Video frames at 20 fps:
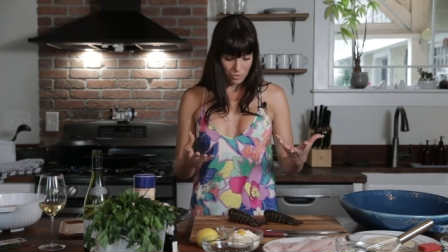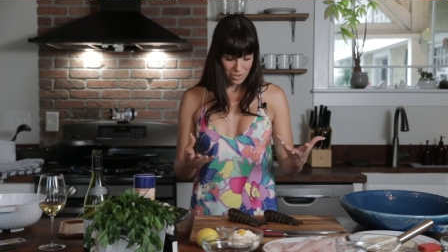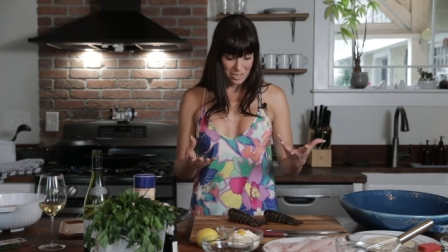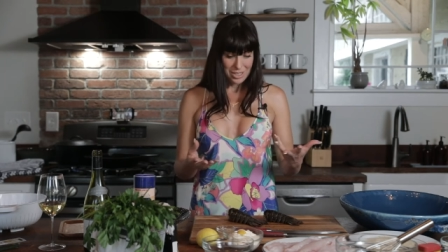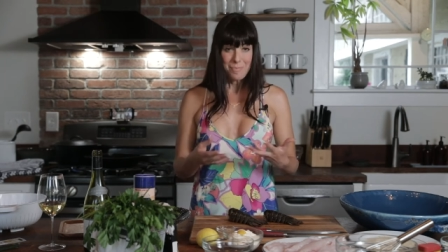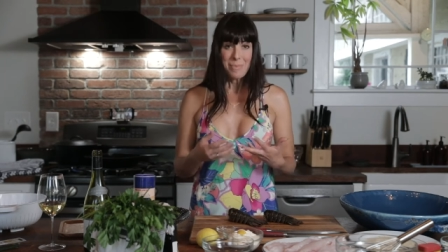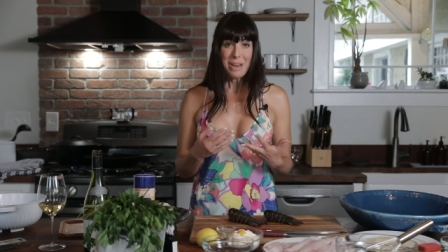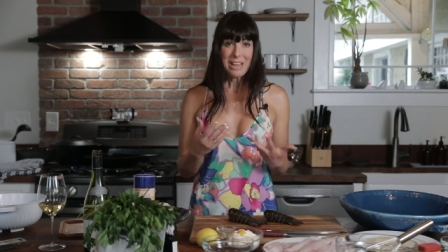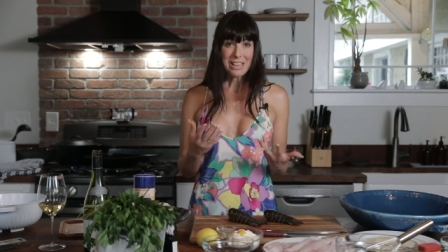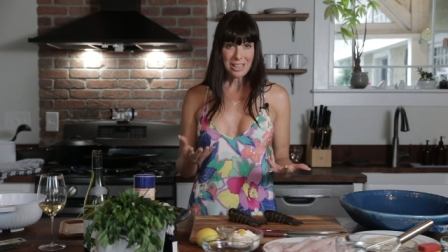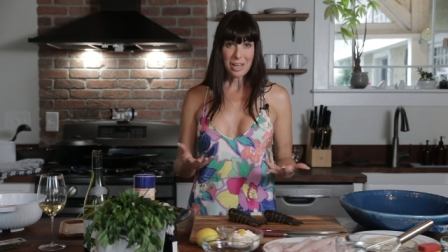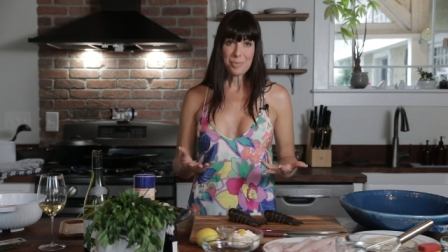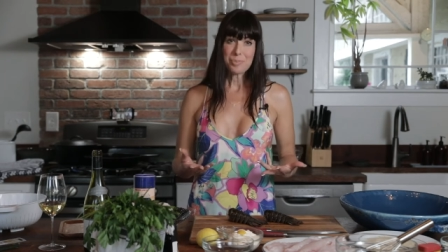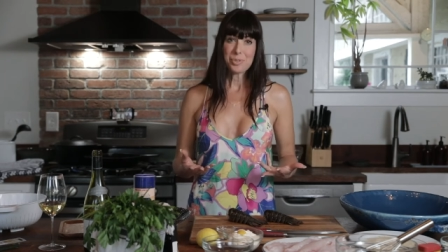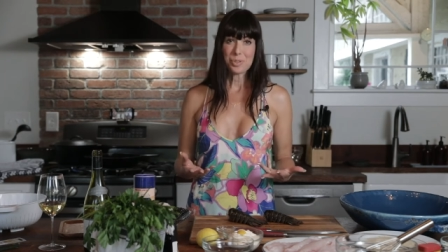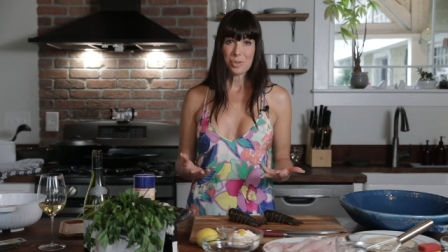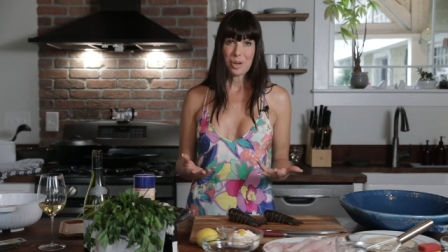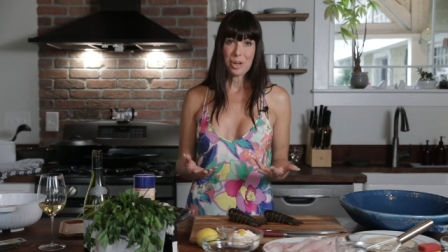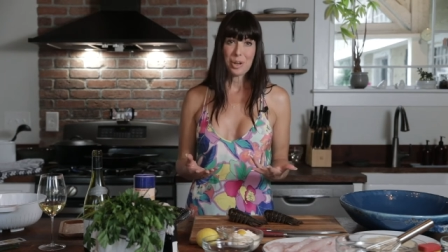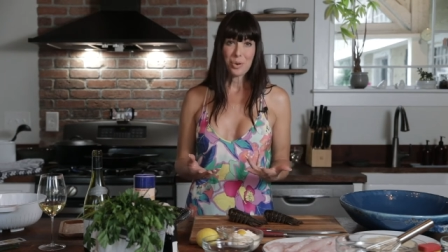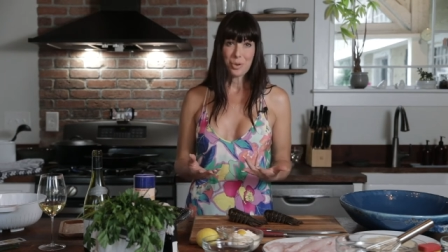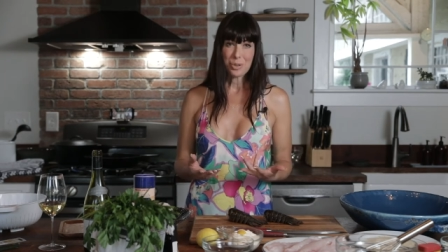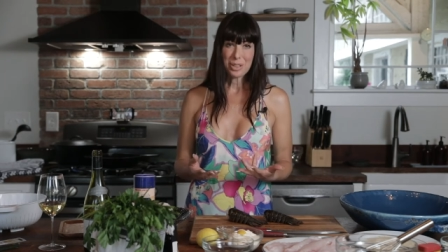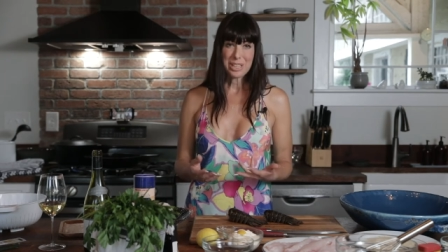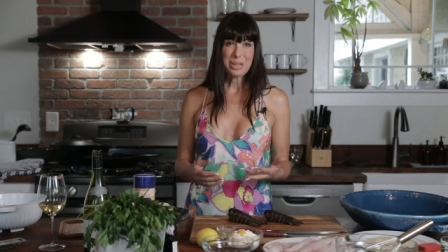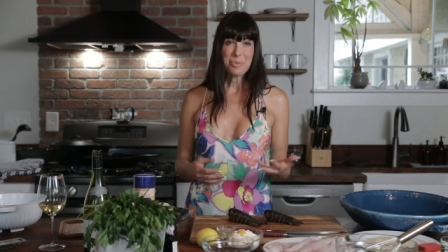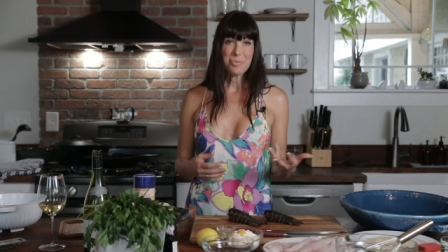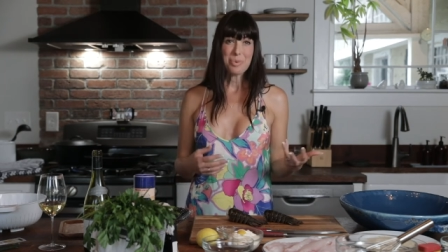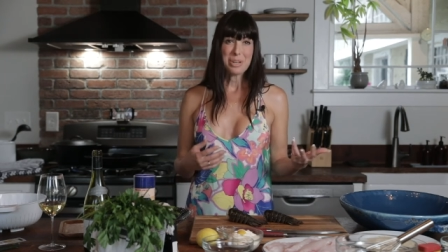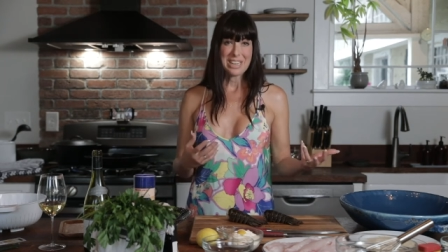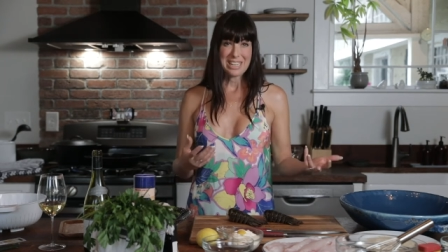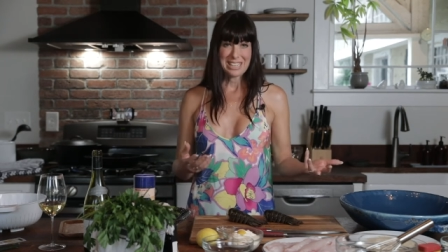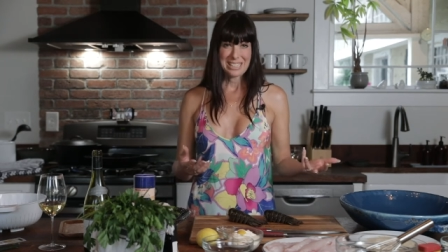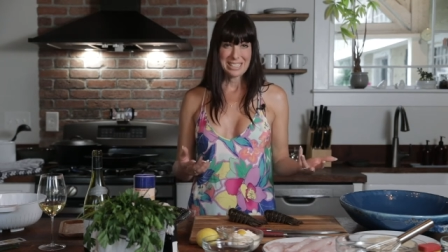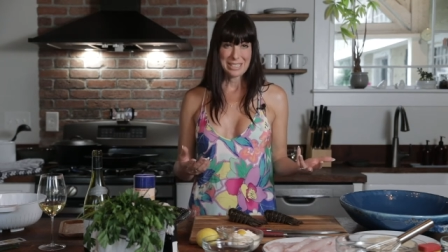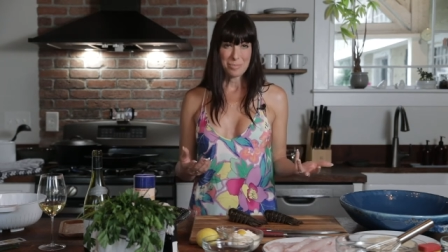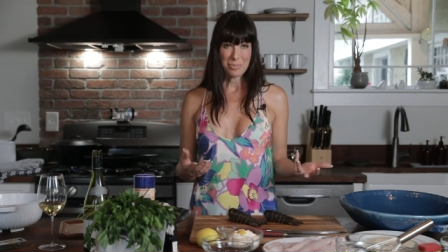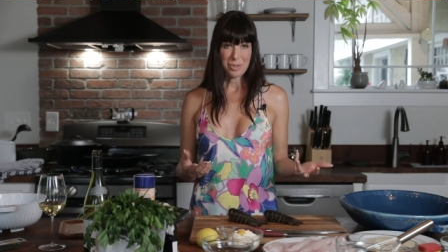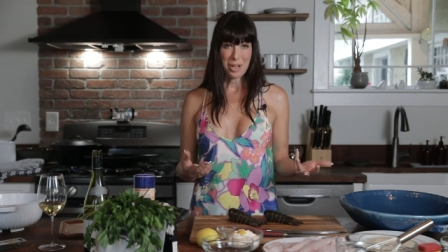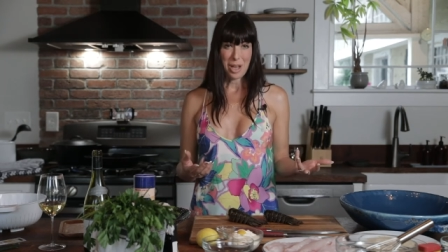To make lobster aioli, we need
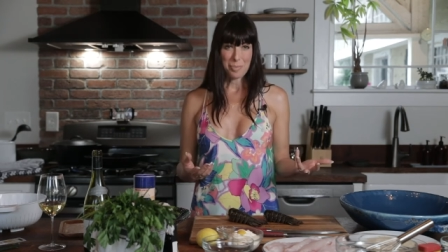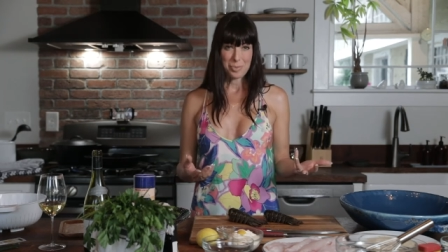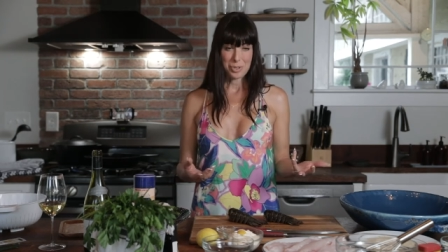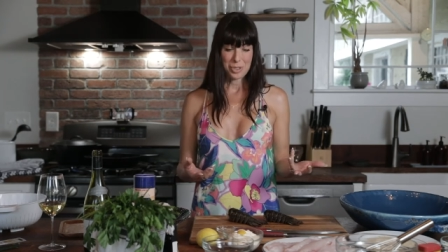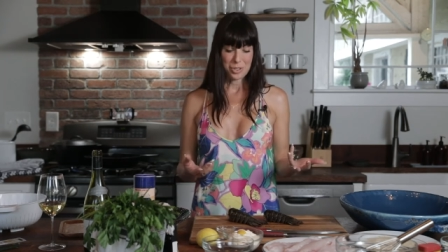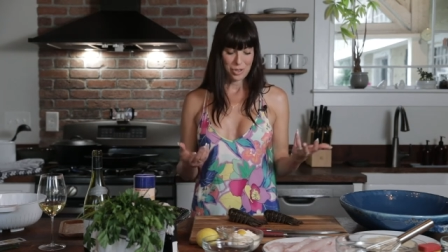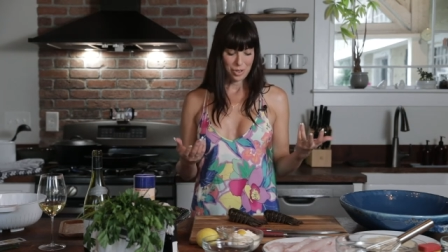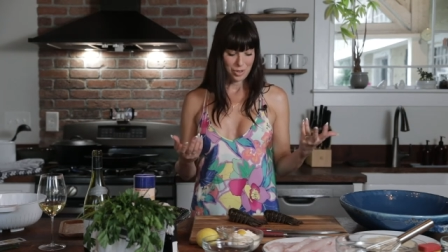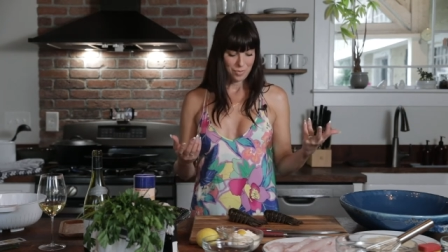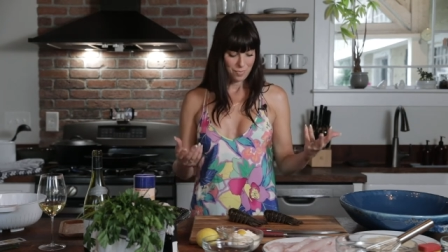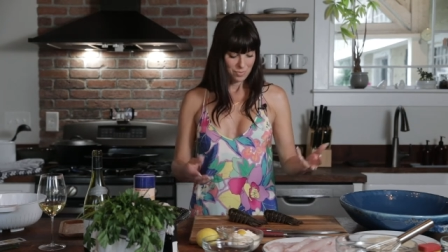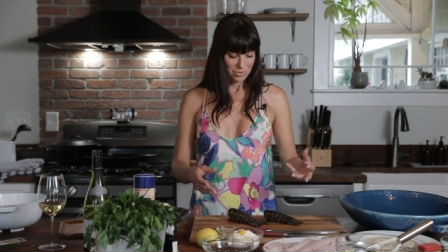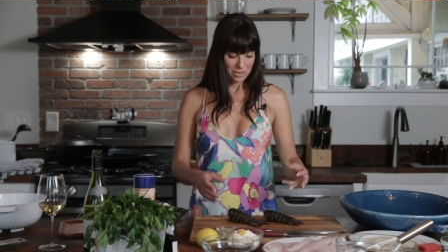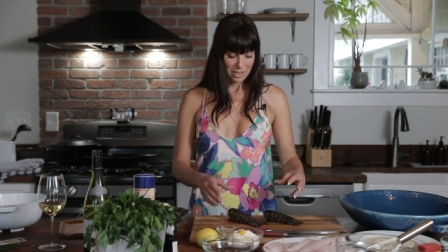some lobster.